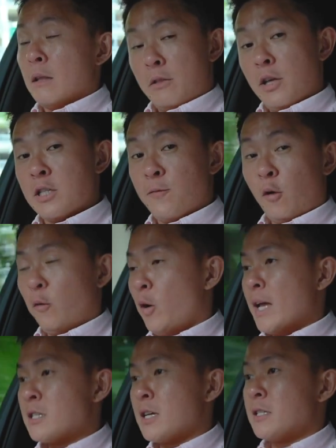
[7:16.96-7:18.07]
This Volvo
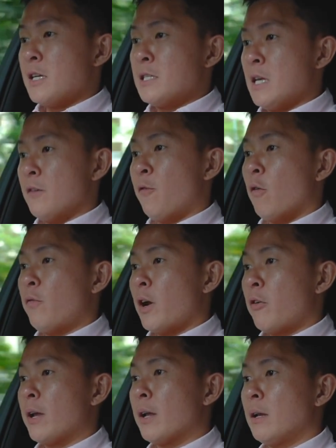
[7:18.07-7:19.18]
S60 T4
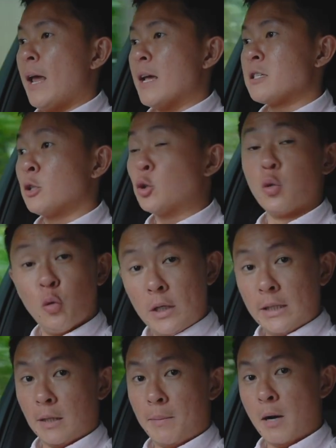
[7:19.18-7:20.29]
variant has a
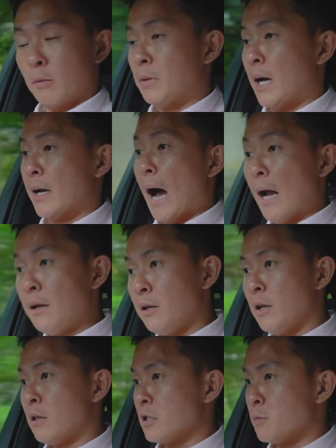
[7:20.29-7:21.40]
2-litre power plant
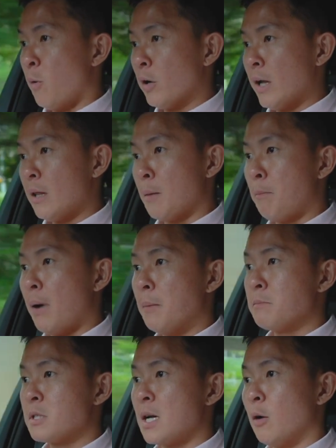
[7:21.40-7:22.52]
underneath its bonnet that
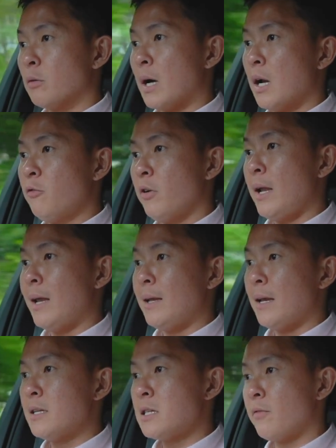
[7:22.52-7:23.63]
pumps out
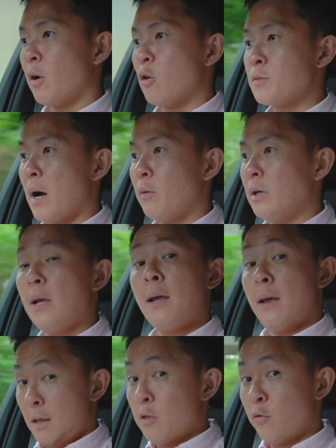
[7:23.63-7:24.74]
187 horsepower
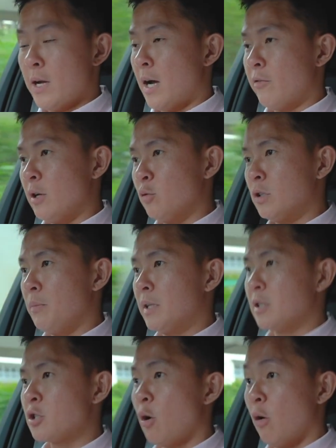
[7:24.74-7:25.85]
and 300 Newton
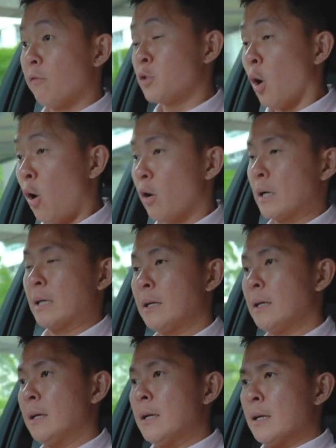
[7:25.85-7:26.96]
meters of torque.
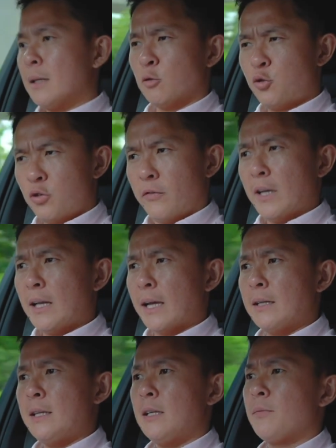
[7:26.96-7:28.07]
Now, driven
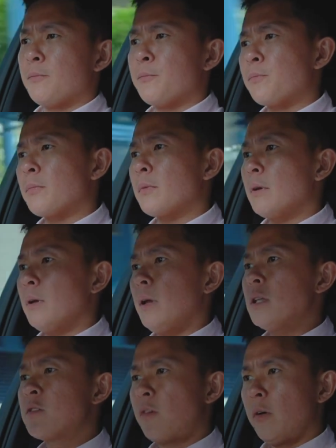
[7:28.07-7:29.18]
lightly,
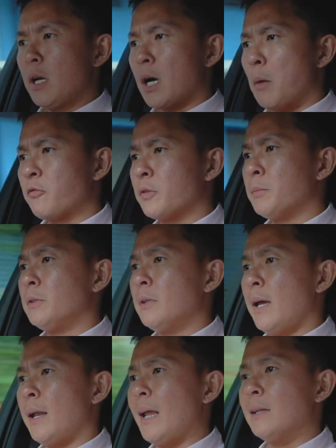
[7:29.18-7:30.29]
it's very comfortable
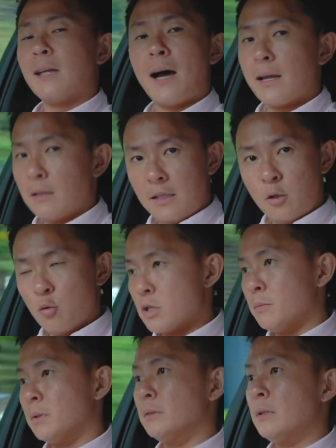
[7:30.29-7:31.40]
and entirely
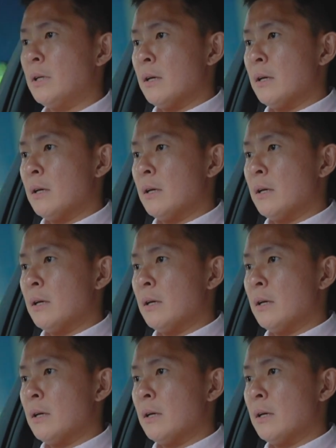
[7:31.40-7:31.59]
usable,